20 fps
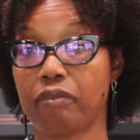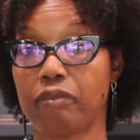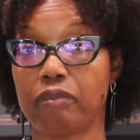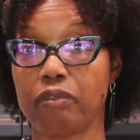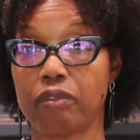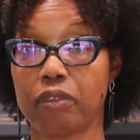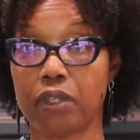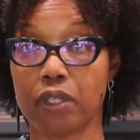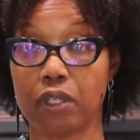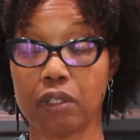
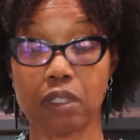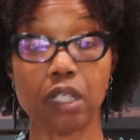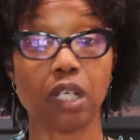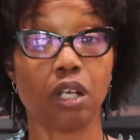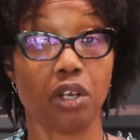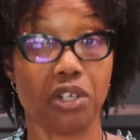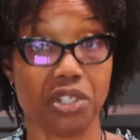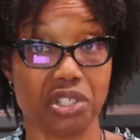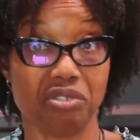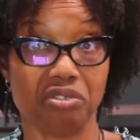the
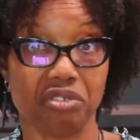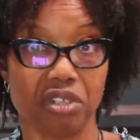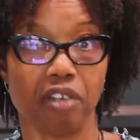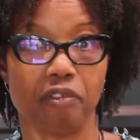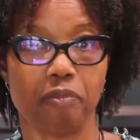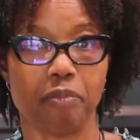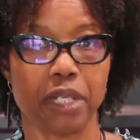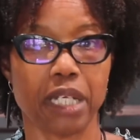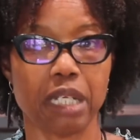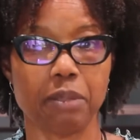luxury
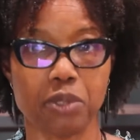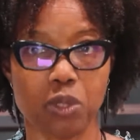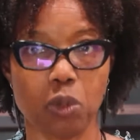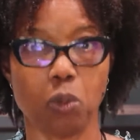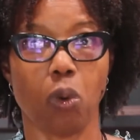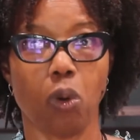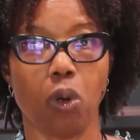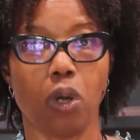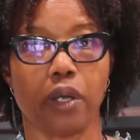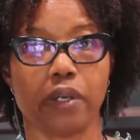of being able to
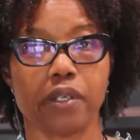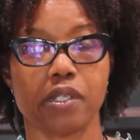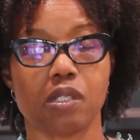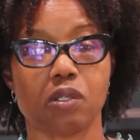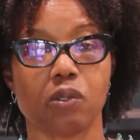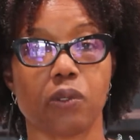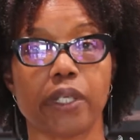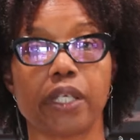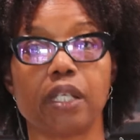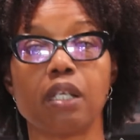walk on the
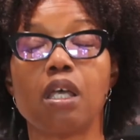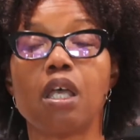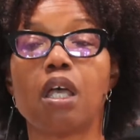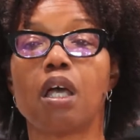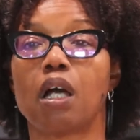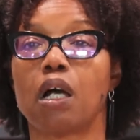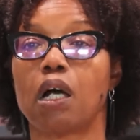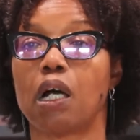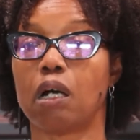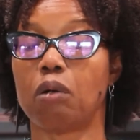soil,
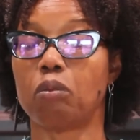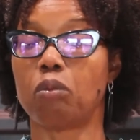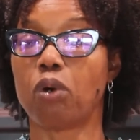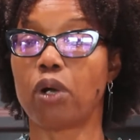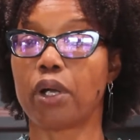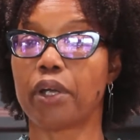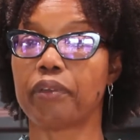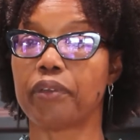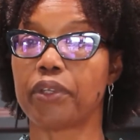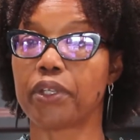
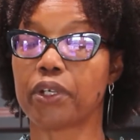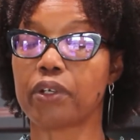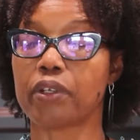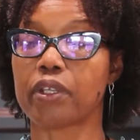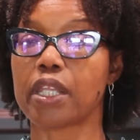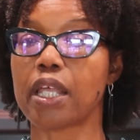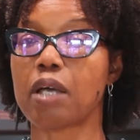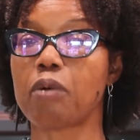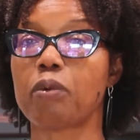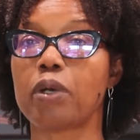walk on the
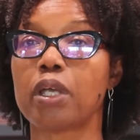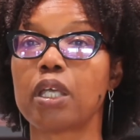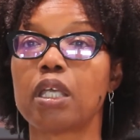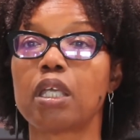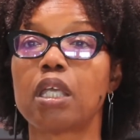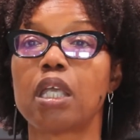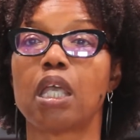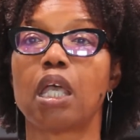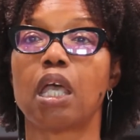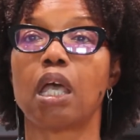earth that
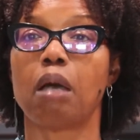way.